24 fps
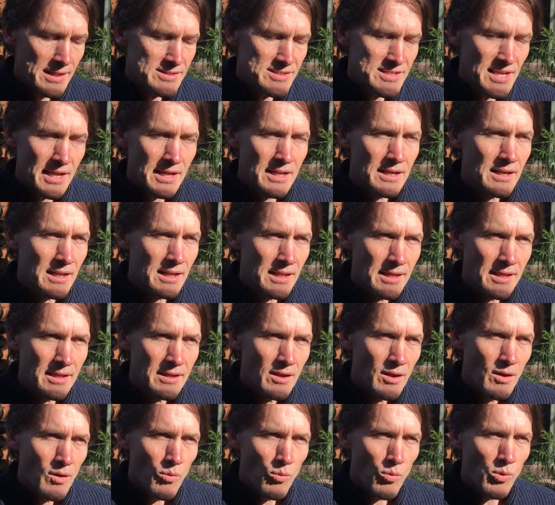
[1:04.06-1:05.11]
And secondly,
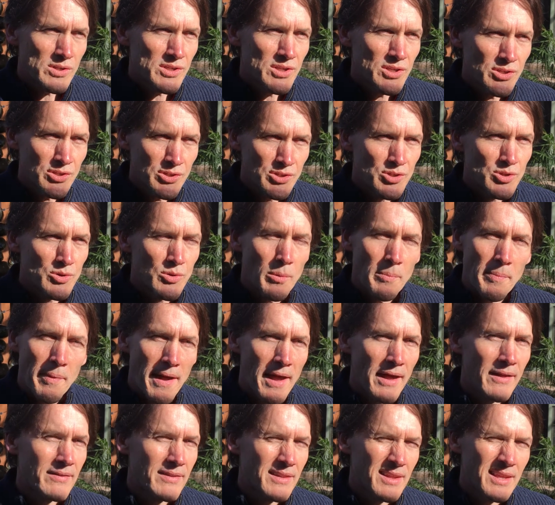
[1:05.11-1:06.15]
what do you do
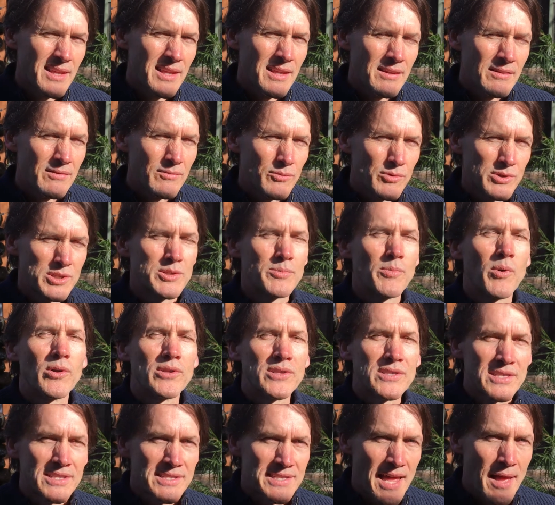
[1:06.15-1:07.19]
about the
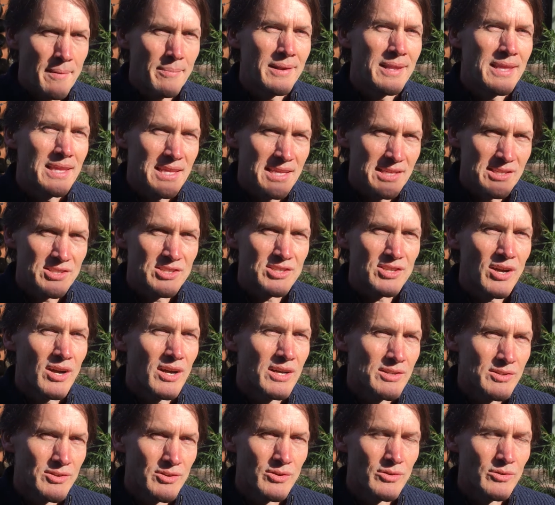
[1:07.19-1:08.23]
response that's happening
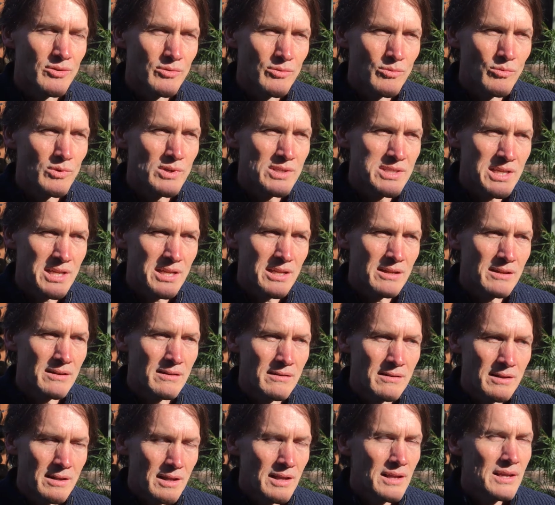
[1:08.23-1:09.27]
inside you, which
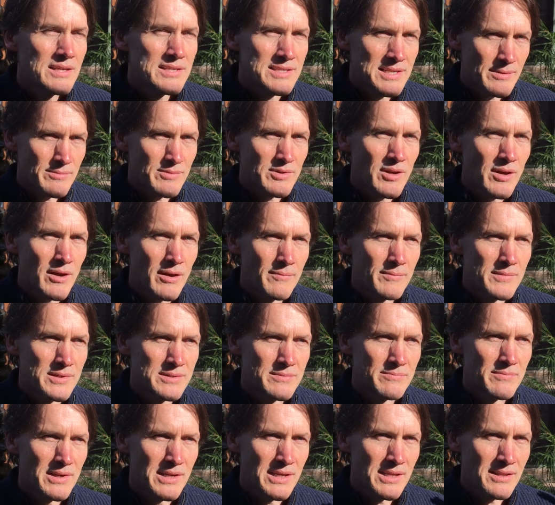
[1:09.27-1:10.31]
can
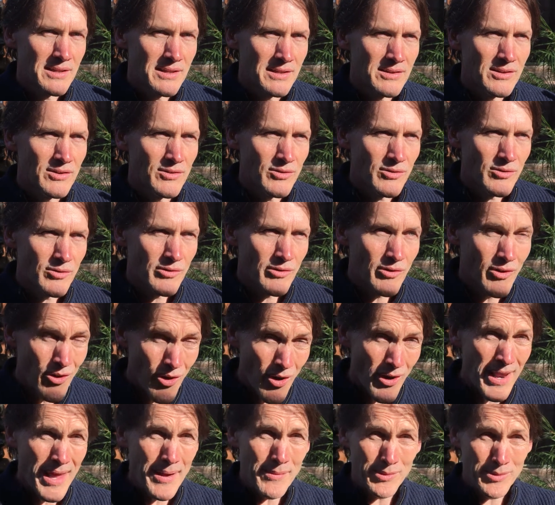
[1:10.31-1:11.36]
sometimes mean that you're
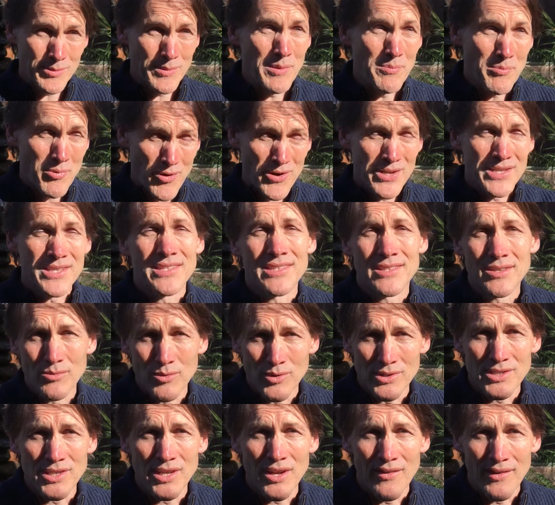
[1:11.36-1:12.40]
not able to be present to
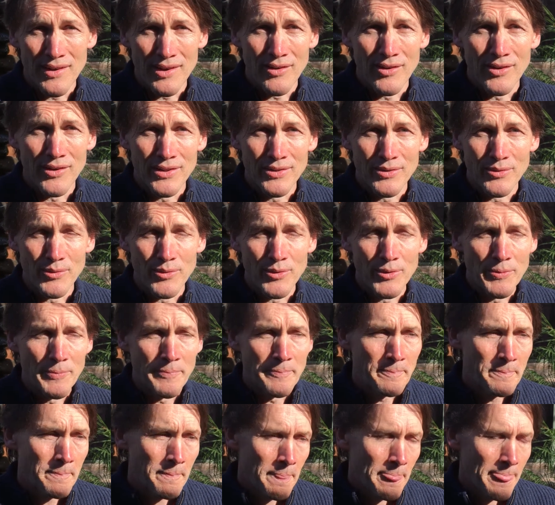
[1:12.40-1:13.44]
what's going on in the room?